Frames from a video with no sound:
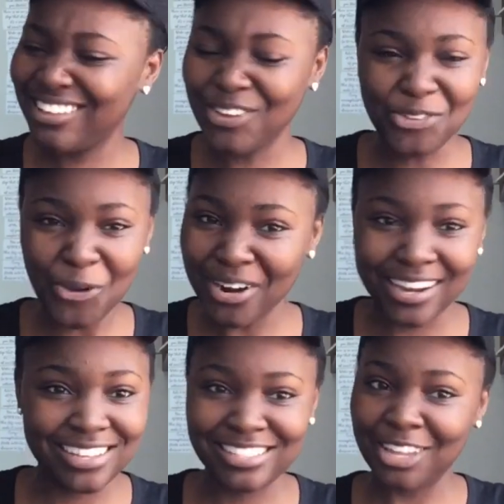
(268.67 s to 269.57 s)
You don't
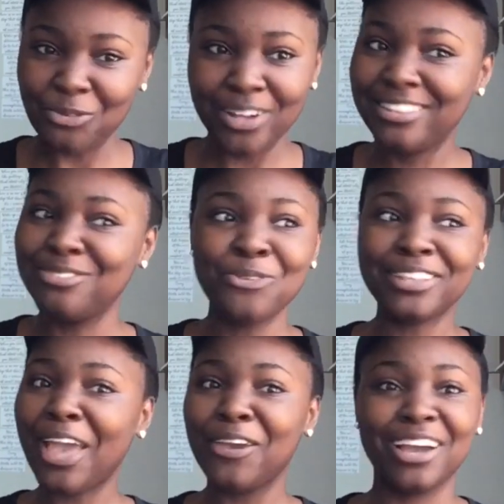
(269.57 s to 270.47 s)
understand
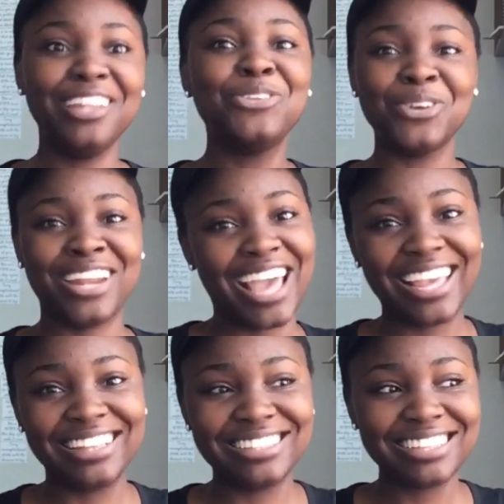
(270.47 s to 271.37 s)
what are you going to
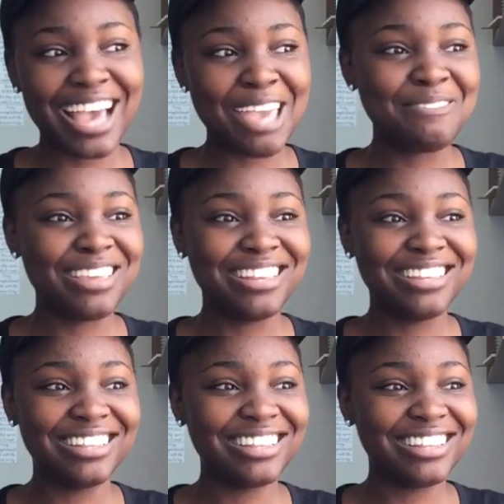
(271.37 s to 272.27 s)
write. I
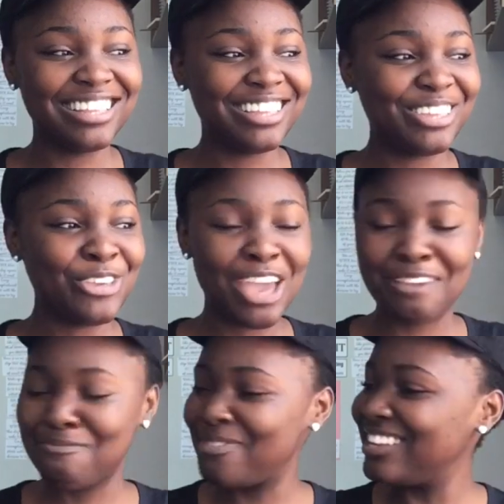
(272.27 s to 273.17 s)
mean, you
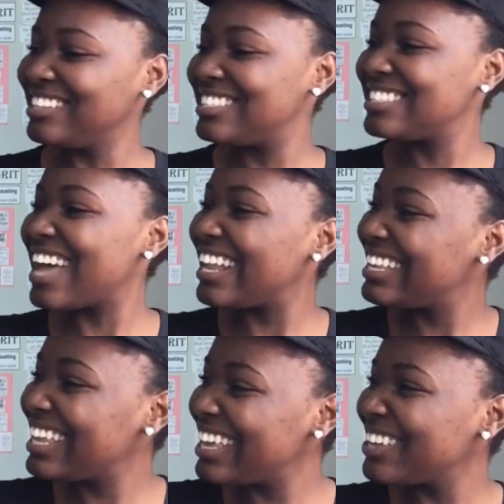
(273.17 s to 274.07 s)
have been
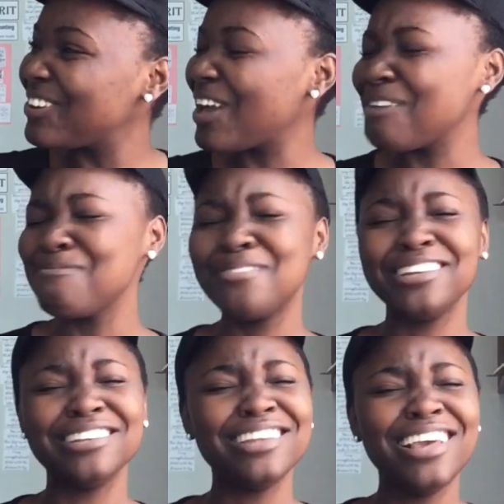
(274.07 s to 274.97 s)
studying, you have
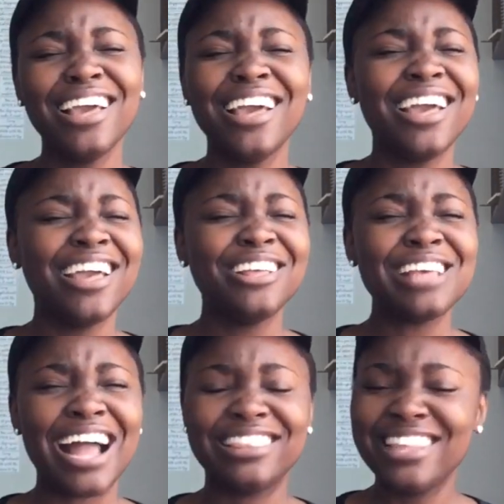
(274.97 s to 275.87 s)
been
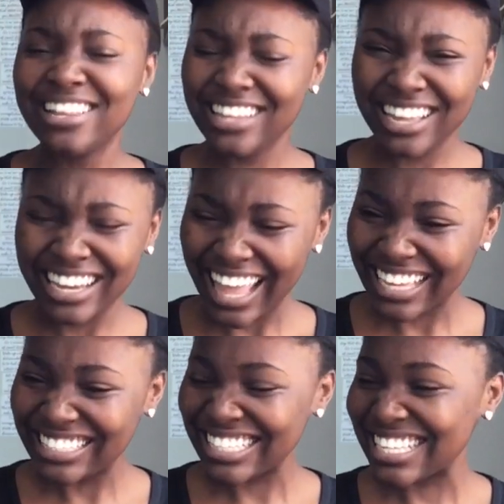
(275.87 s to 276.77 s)
attending
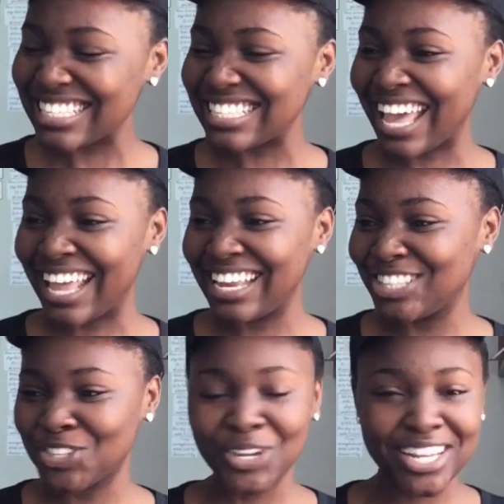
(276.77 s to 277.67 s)
lectures, and
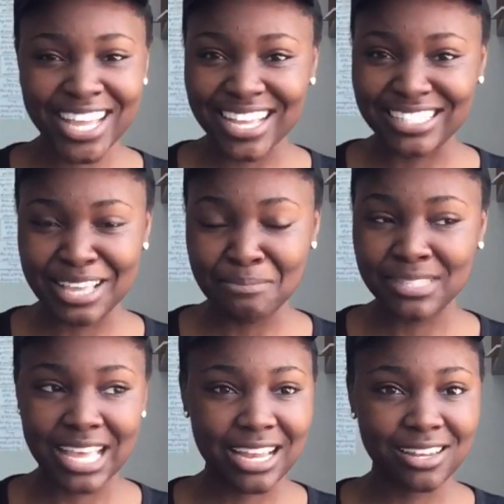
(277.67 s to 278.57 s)
it's already
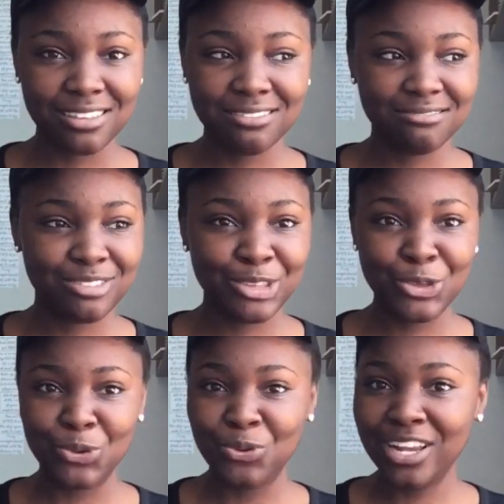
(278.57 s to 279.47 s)
exams, and
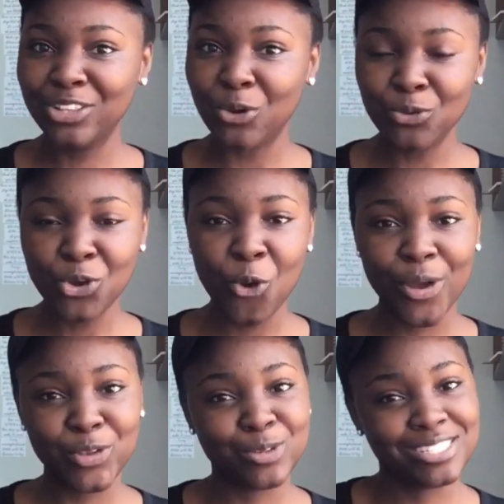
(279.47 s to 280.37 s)
you really don't know
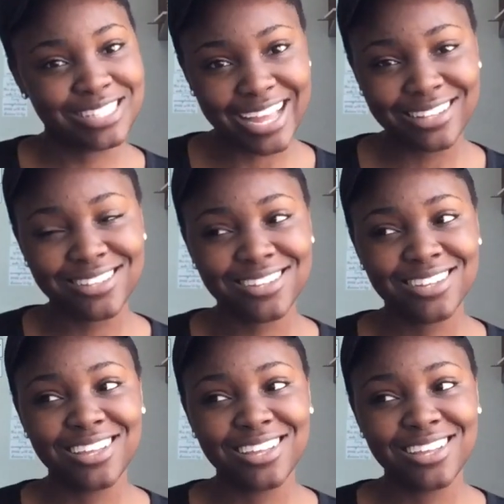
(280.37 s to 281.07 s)
where to start